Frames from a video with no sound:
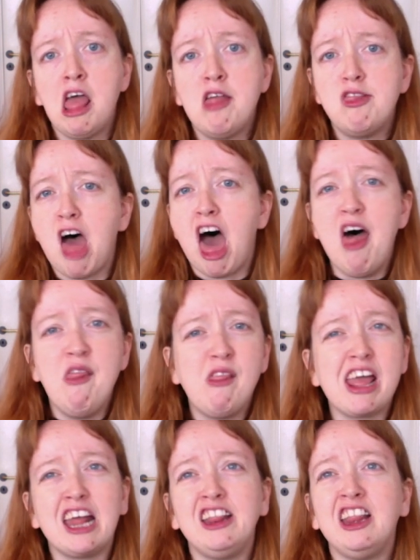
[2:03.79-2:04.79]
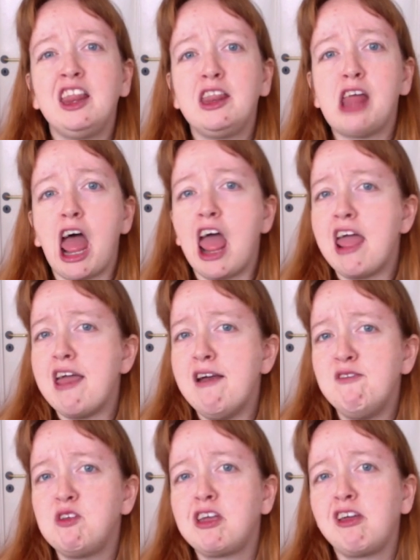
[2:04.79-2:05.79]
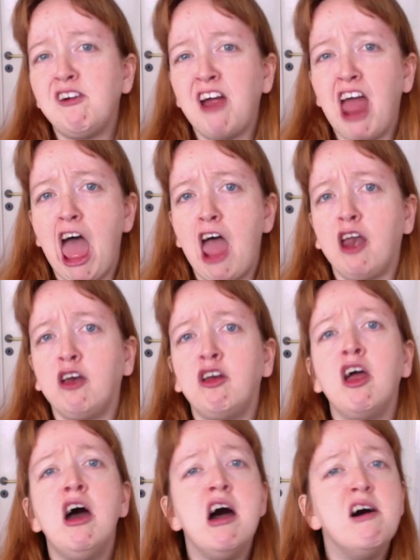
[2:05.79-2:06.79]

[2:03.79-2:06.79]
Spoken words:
That means that if you had